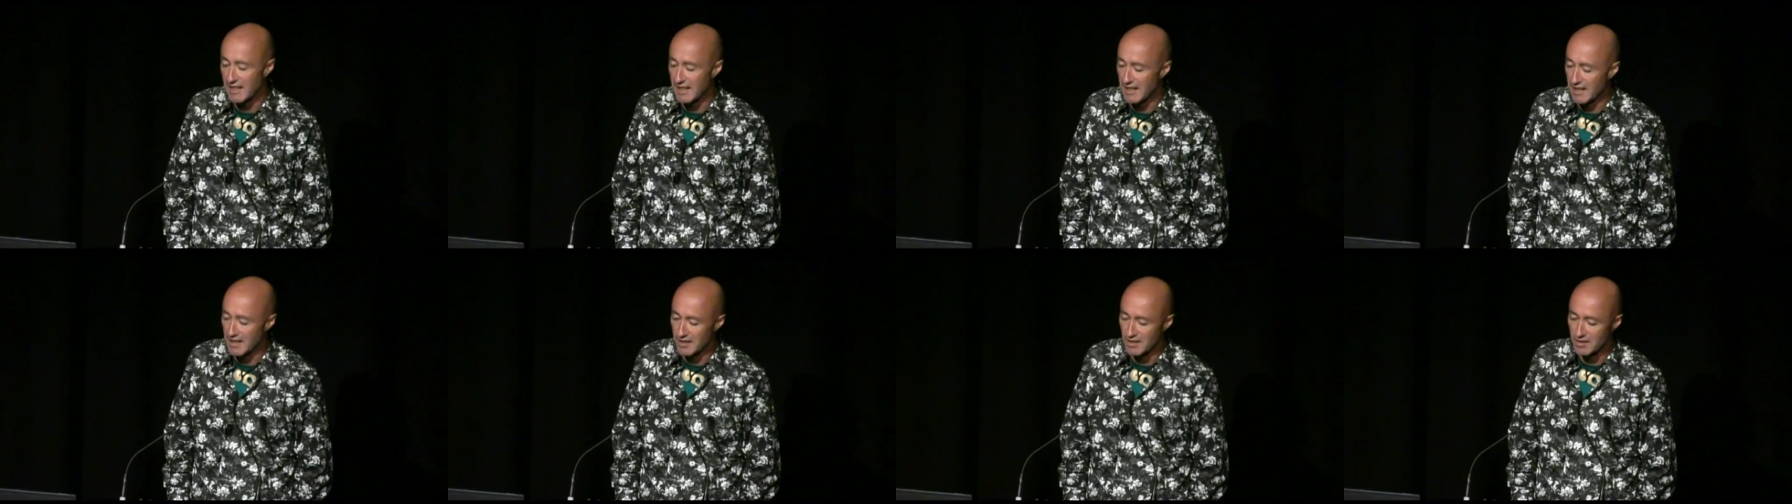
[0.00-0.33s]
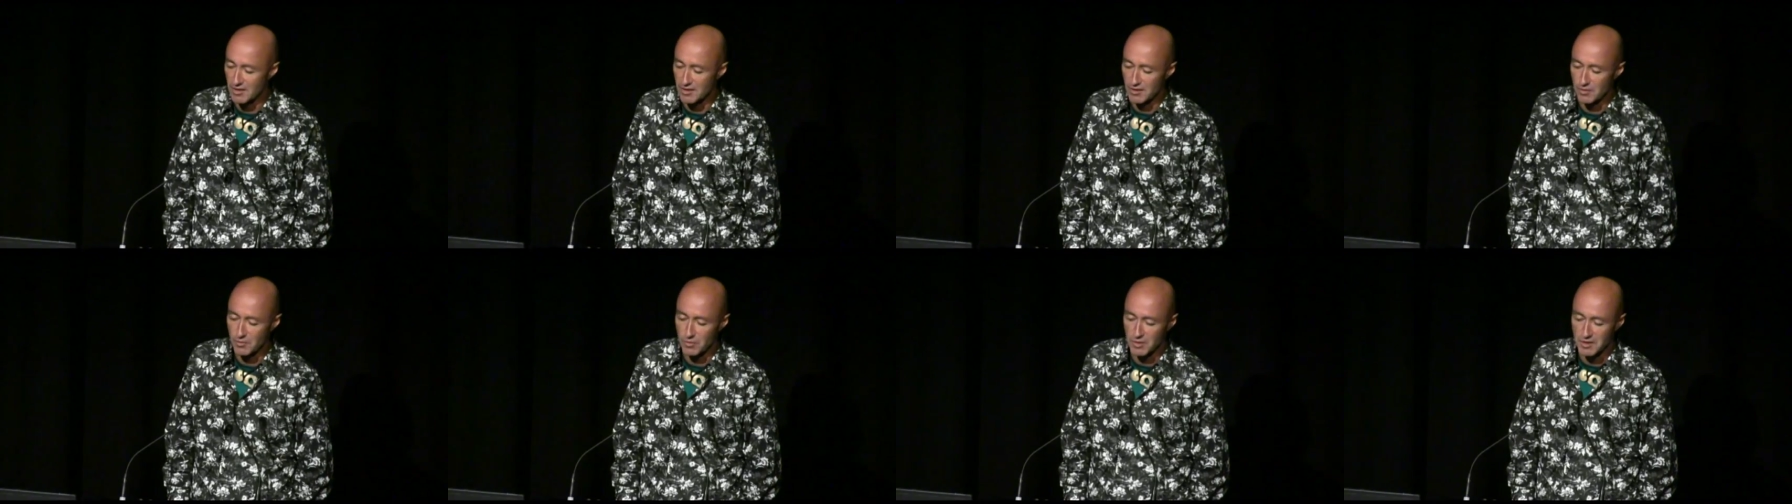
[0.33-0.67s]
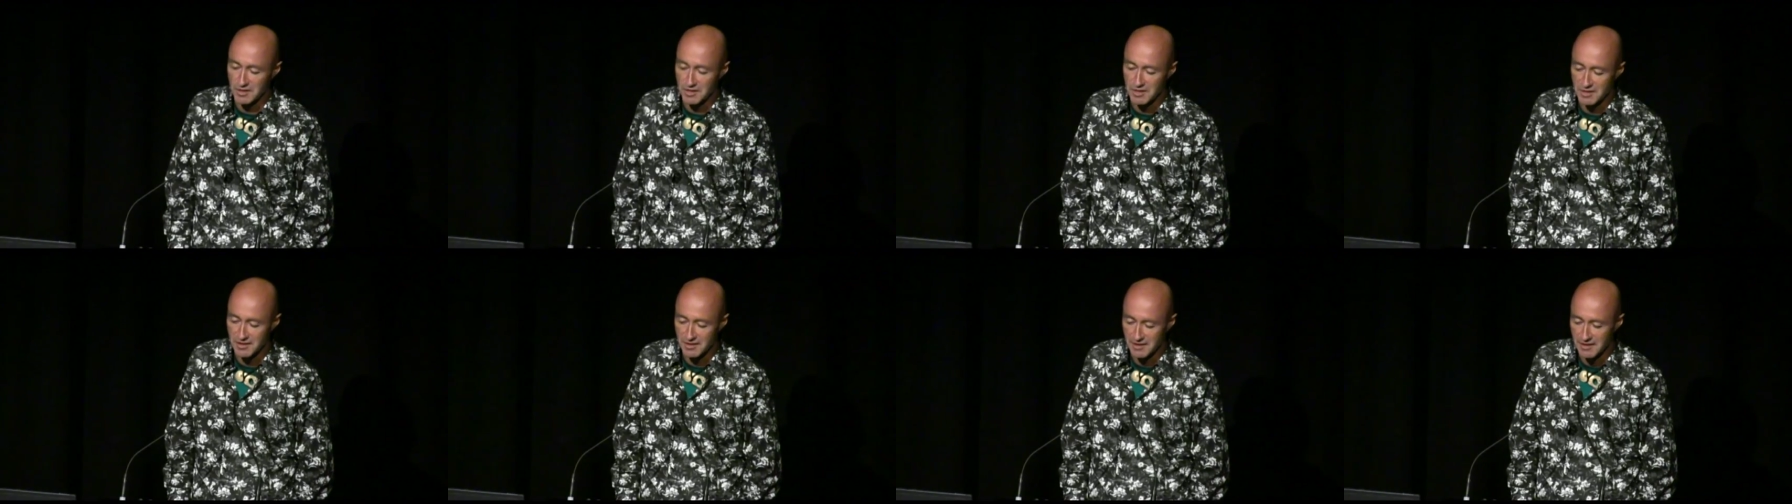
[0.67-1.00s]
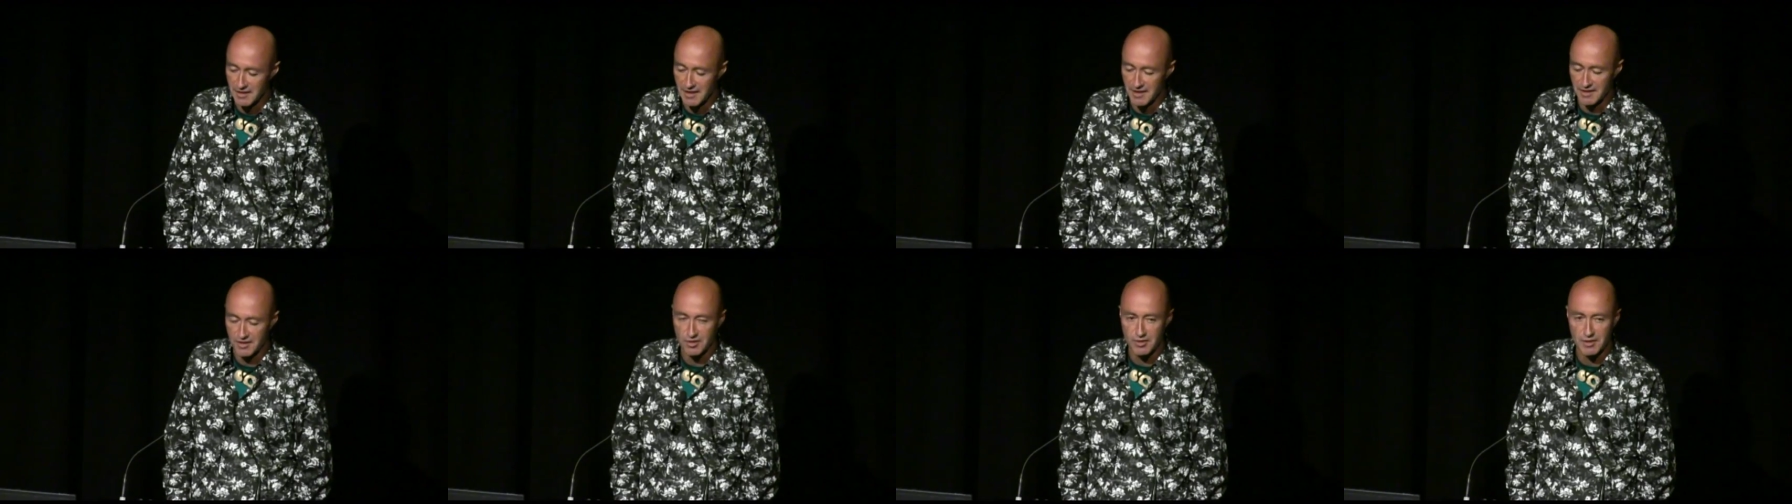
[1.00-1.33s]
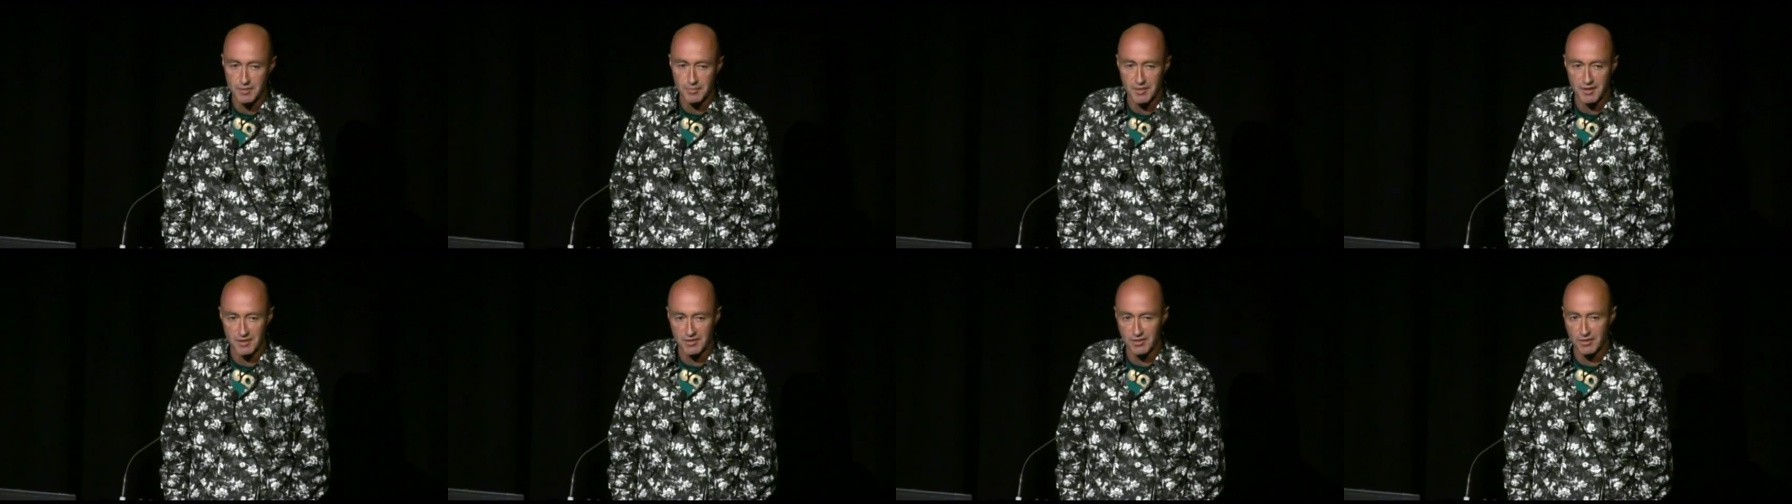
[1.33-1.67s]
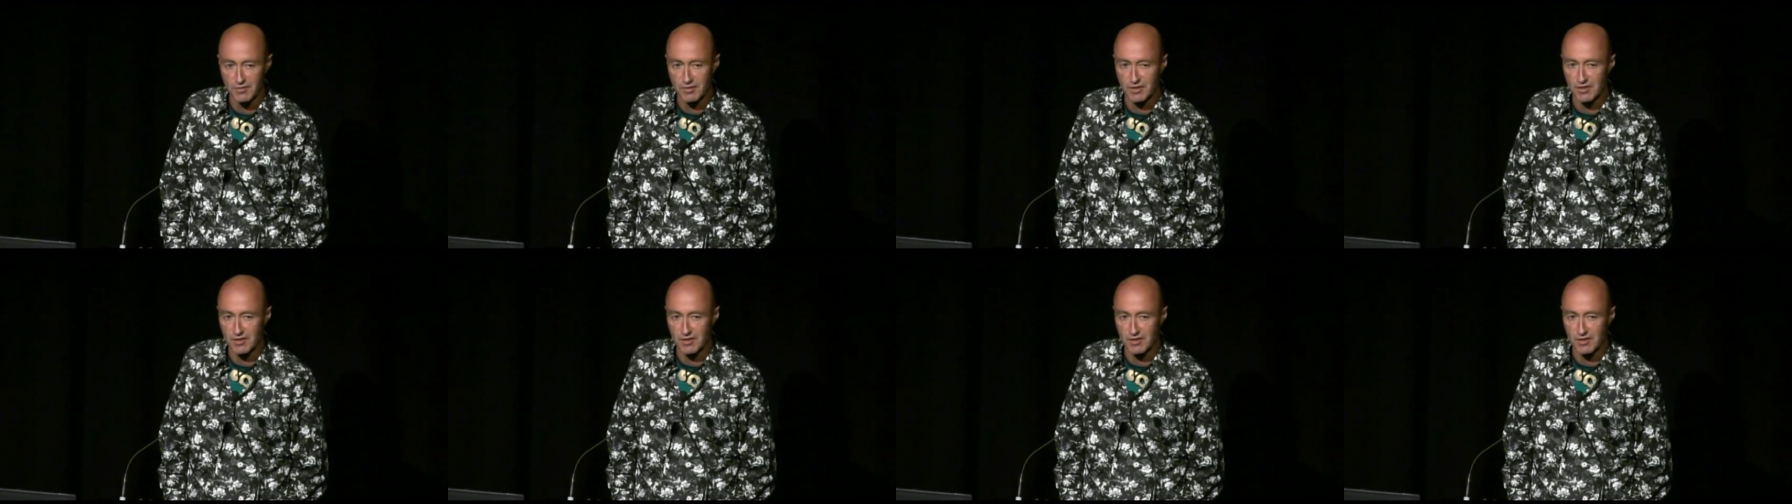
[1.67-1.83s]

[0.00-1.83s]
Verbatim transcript: and in which his last three months